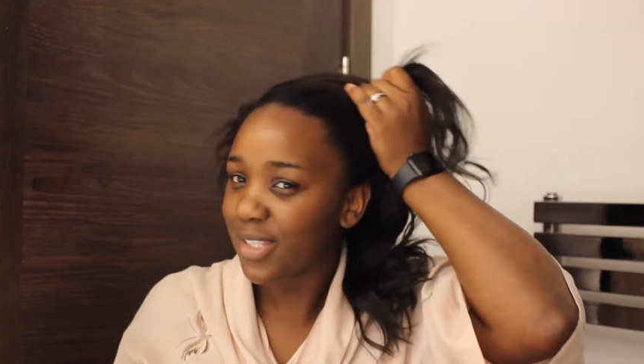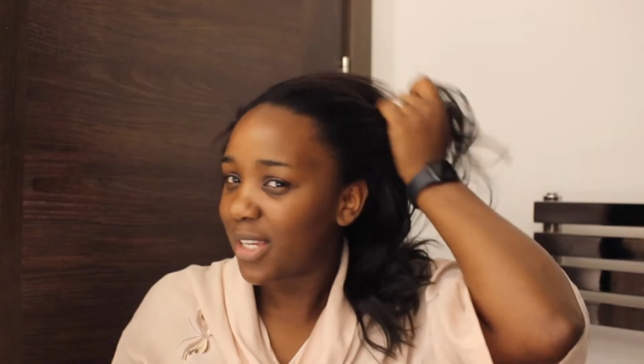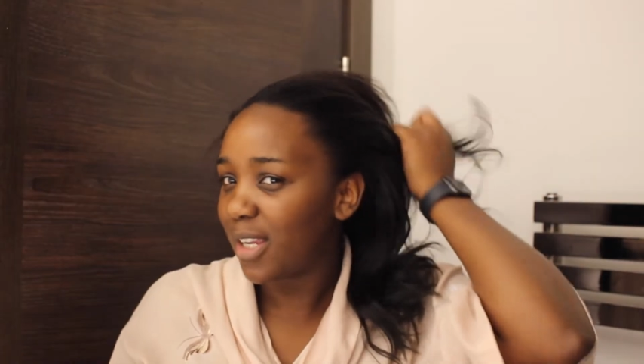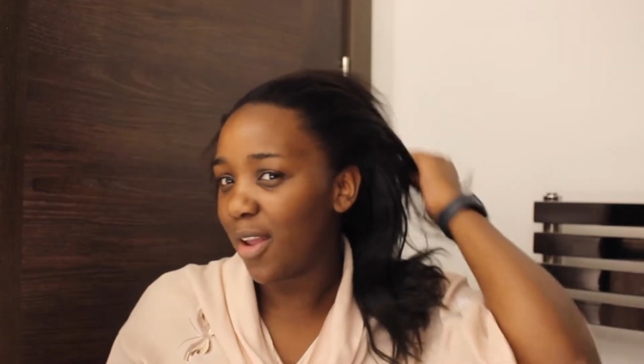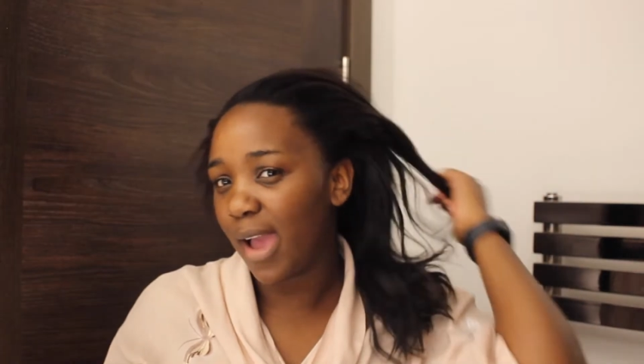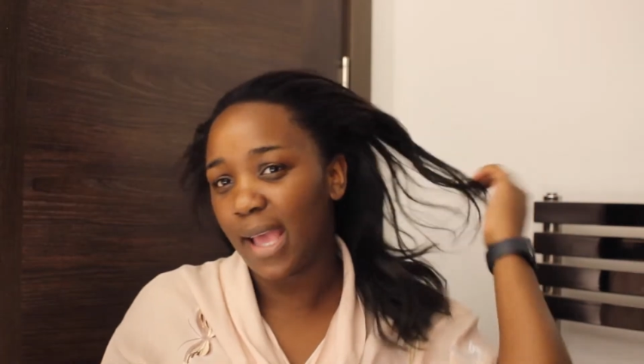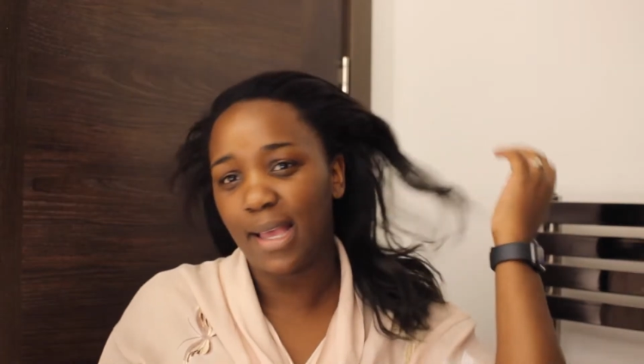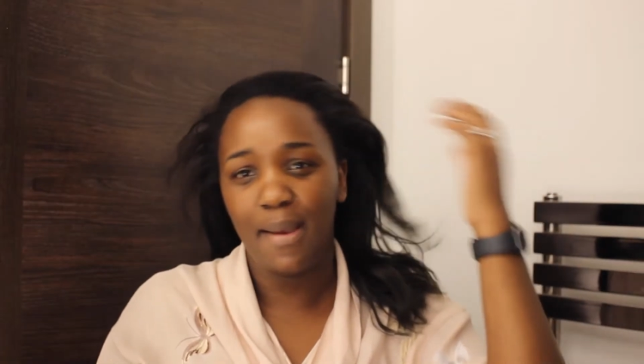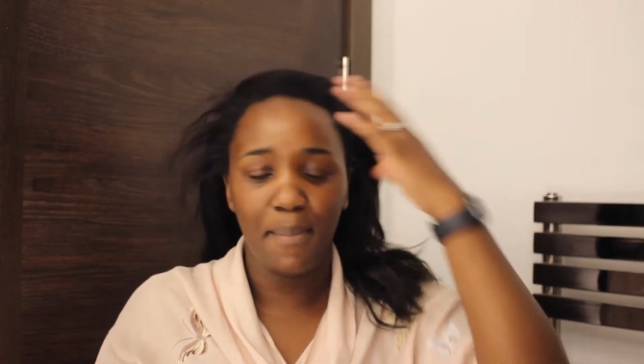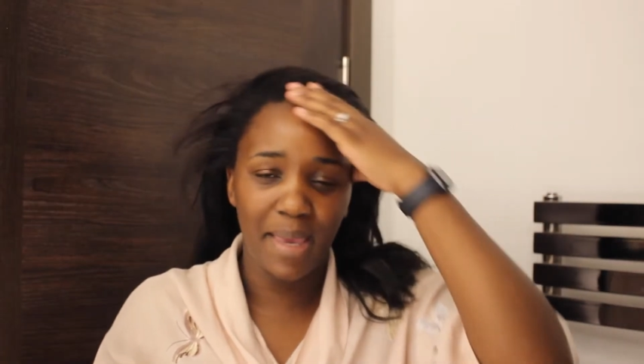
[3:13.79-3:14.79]
gonna
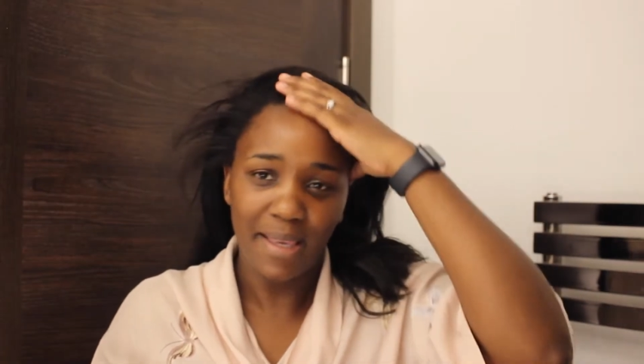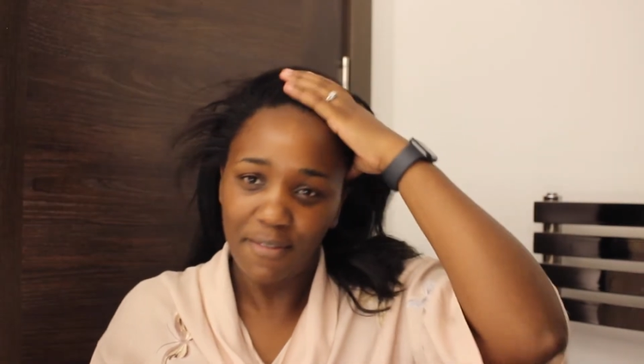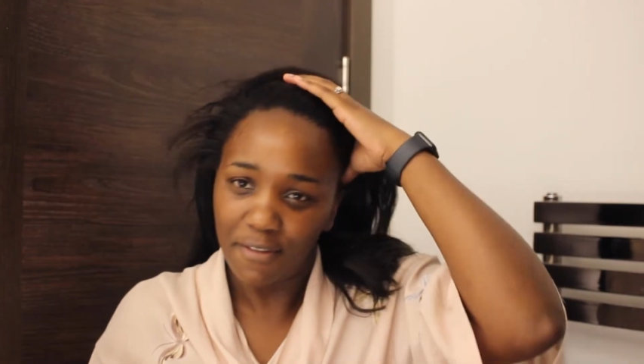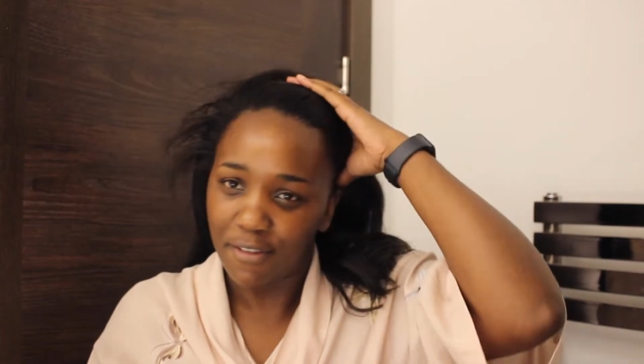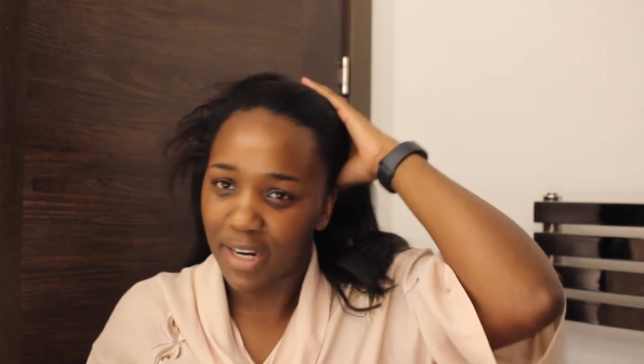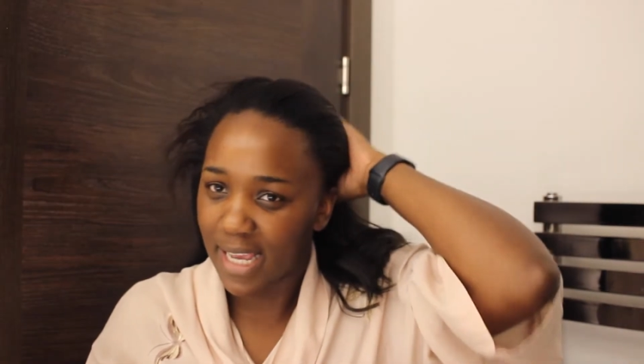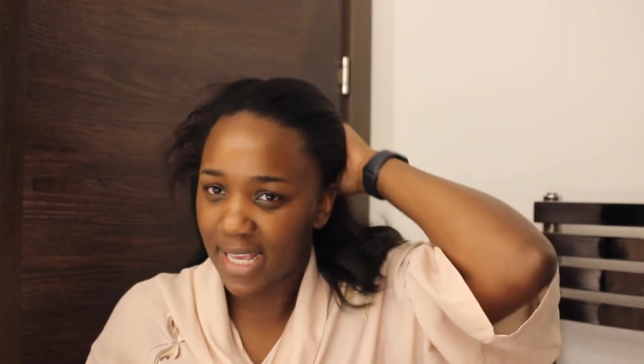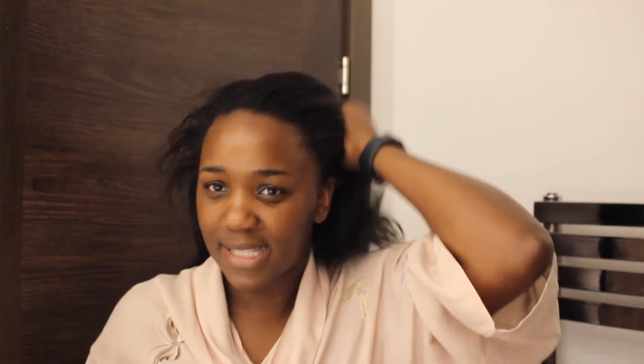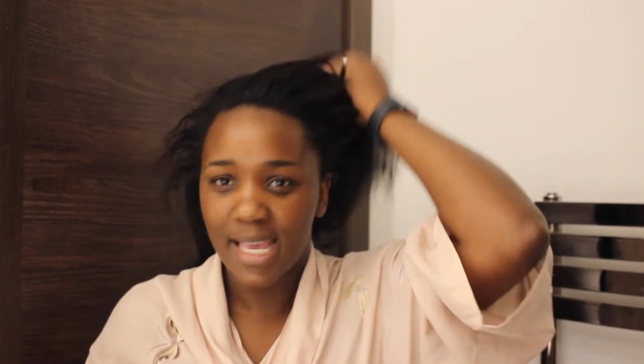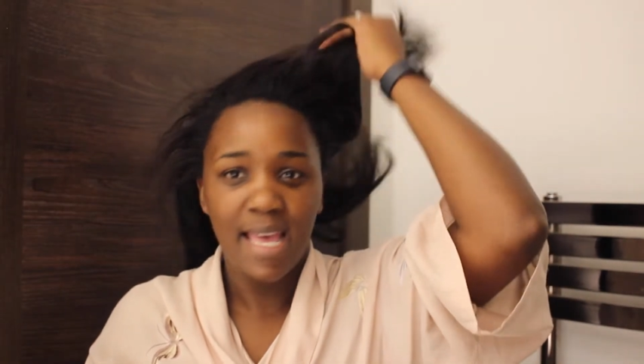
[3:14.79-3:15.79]
like make it
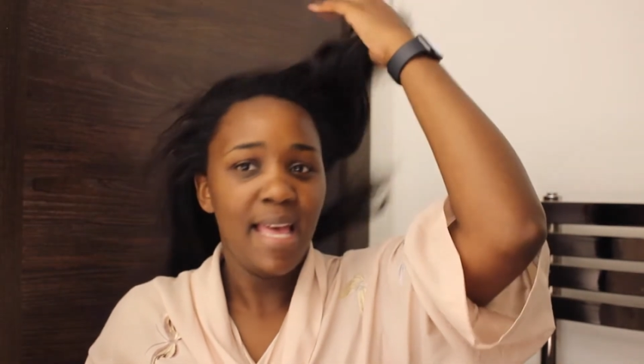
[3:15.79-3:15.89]
frizz